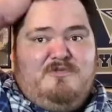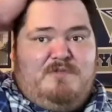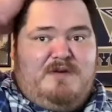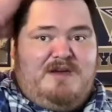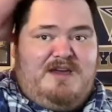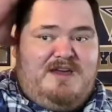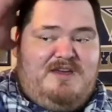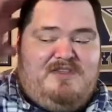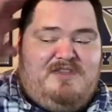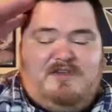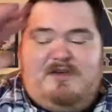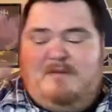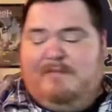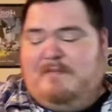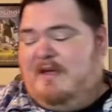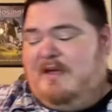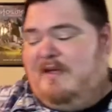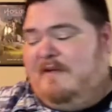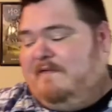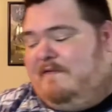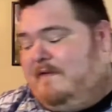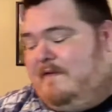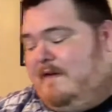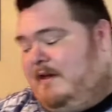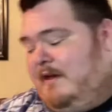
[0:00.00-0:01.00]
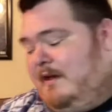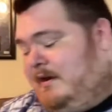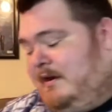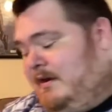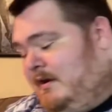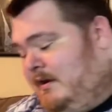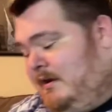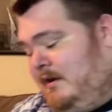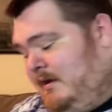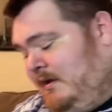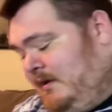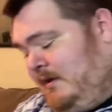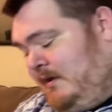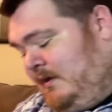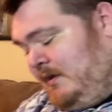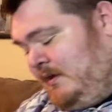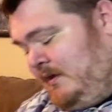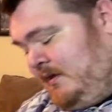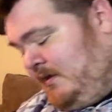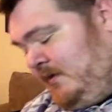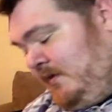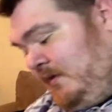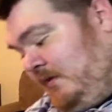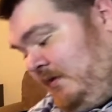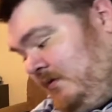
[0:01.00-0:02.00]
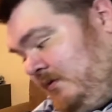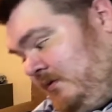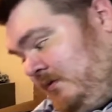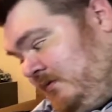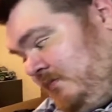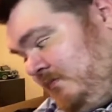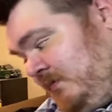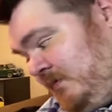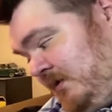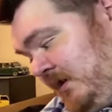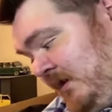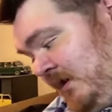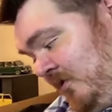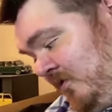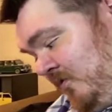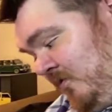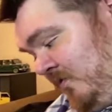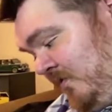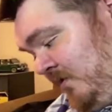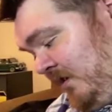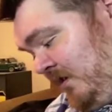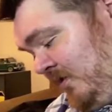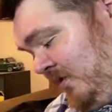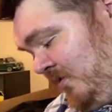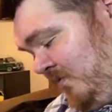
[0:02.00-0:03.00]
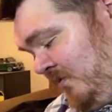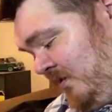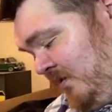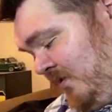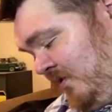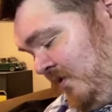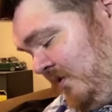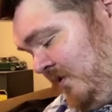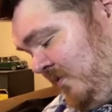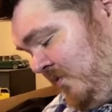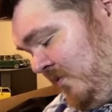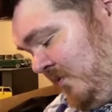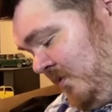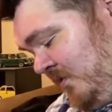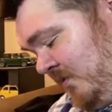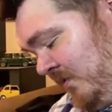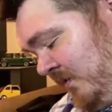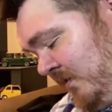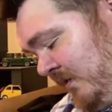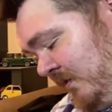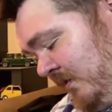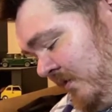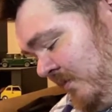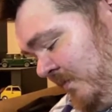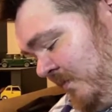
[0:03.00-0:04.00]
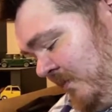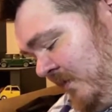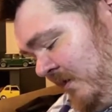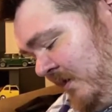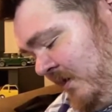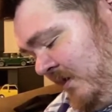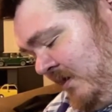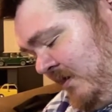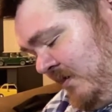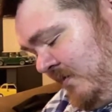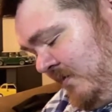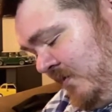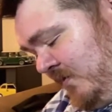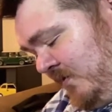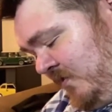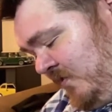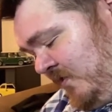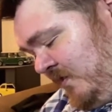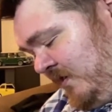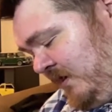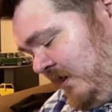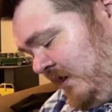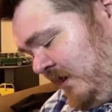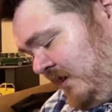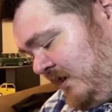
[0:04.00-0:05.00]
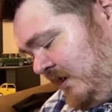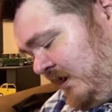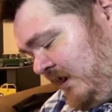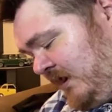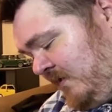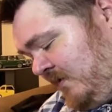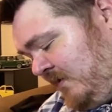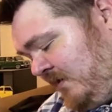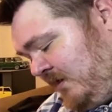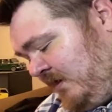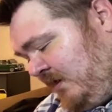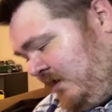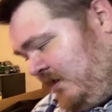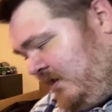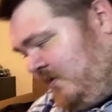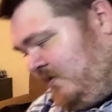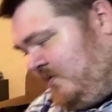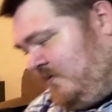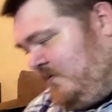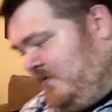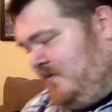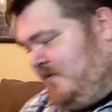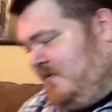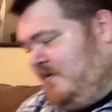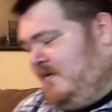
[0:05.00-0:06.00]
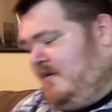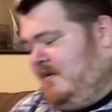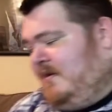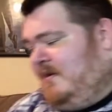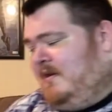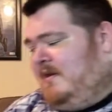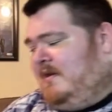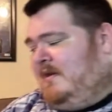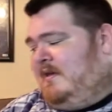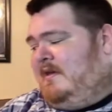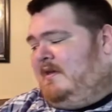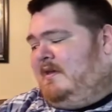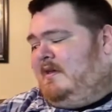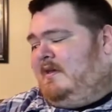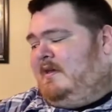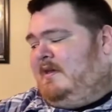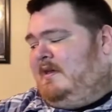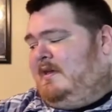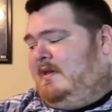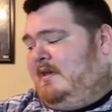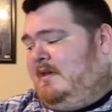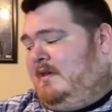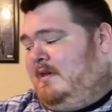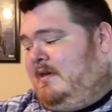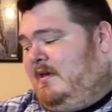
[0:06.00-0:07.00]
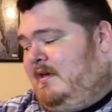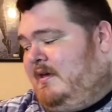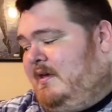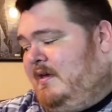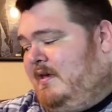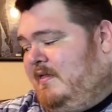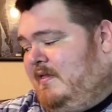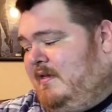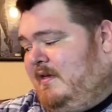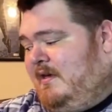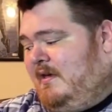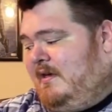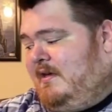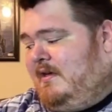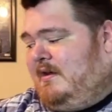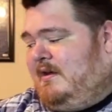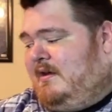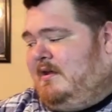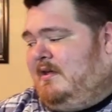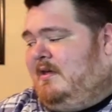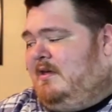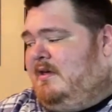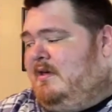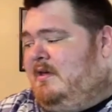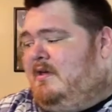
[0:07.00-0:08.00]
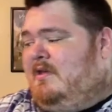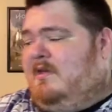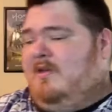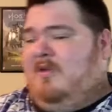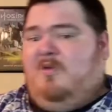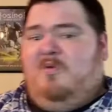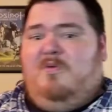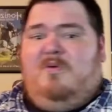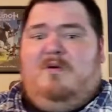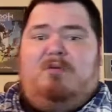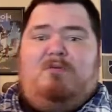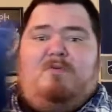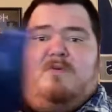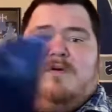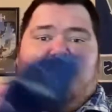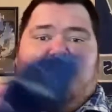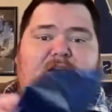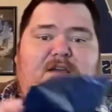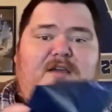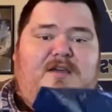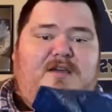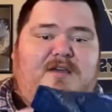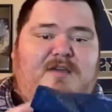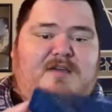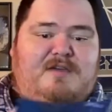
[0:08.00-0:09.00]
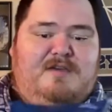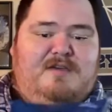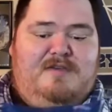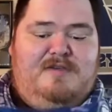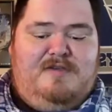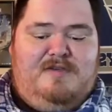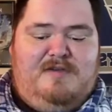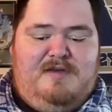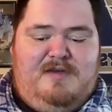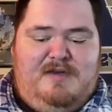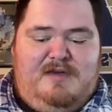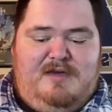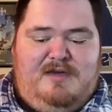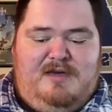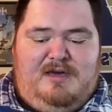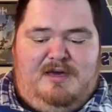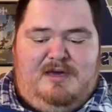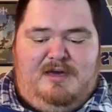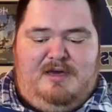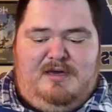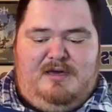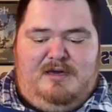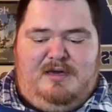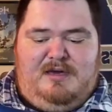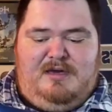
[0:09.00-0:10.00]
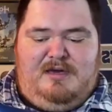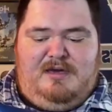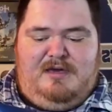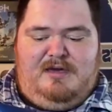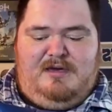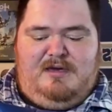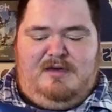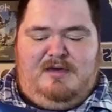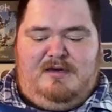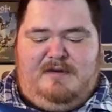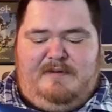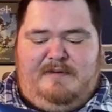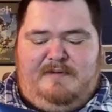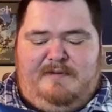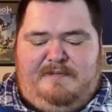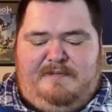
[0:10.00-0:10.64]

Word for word: basketball fan. So I guess that's one of those things where we'll see kind of how it goes. And then this one was the